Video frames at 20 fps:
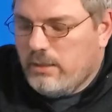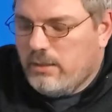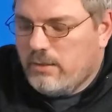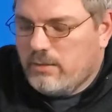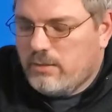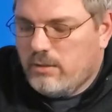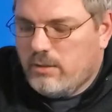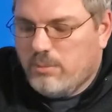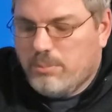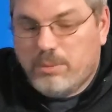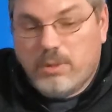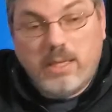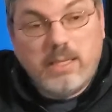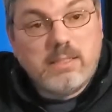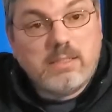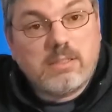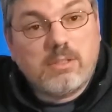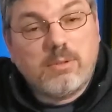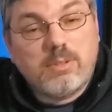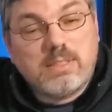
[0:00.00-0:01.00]
this into
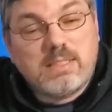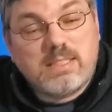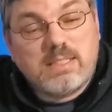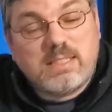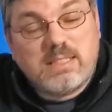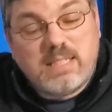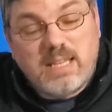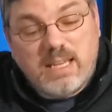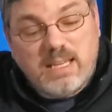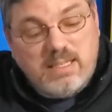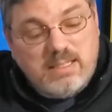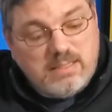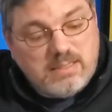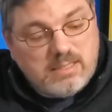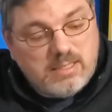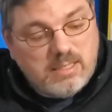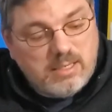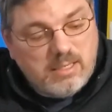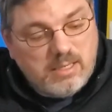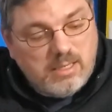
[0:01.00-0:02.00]
place so it stays,
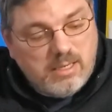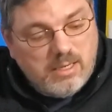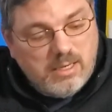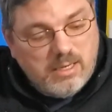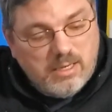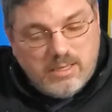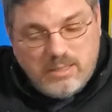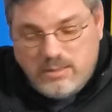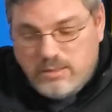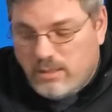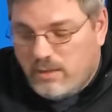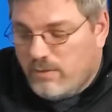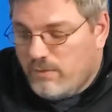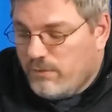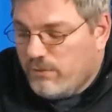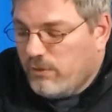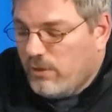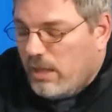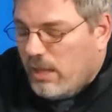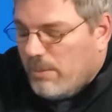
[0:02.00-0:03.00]
it doesn't
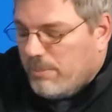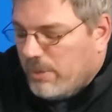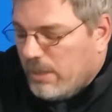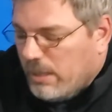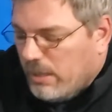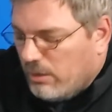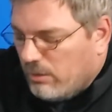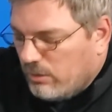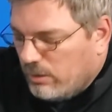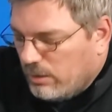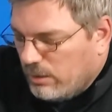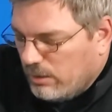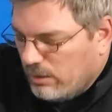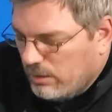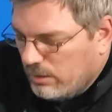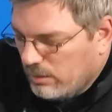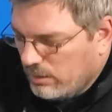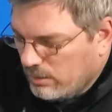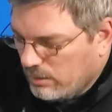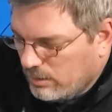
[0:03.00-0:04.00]
flop out.
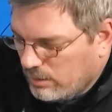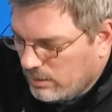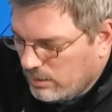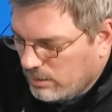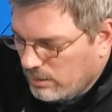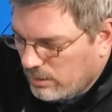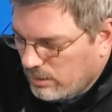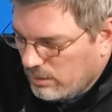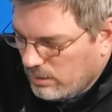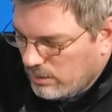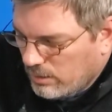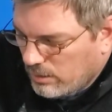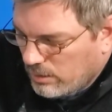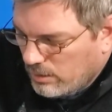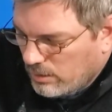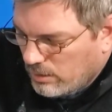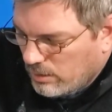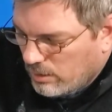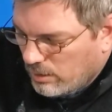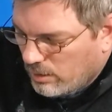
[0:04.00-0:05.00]

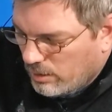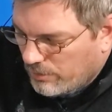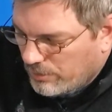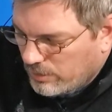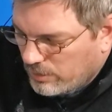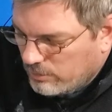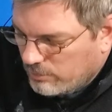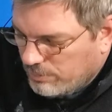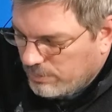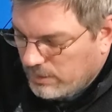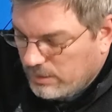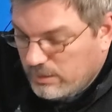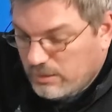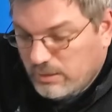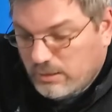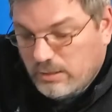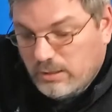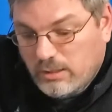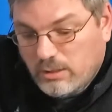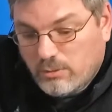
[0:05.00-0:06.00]
All things being
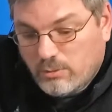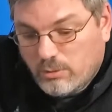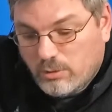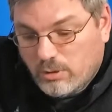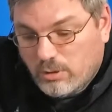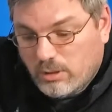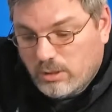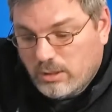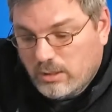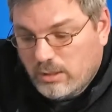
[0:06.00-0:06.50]
equal,